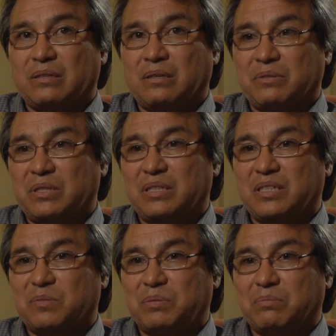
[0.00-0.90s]
of the
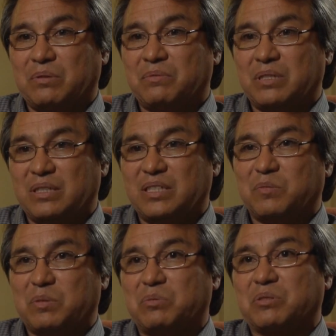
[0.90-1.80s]
indigenous
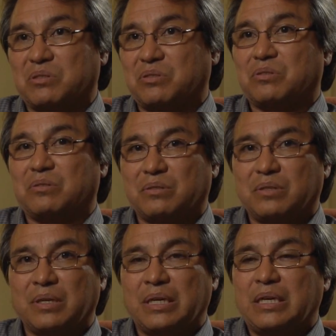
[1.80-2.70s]
peoples concerned.
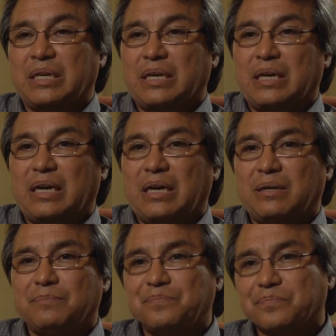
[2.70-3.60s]

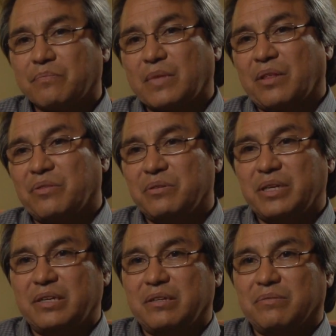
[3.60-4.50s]
A third
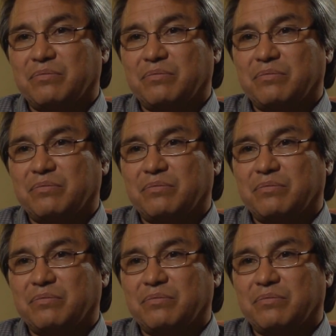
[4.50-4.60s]
area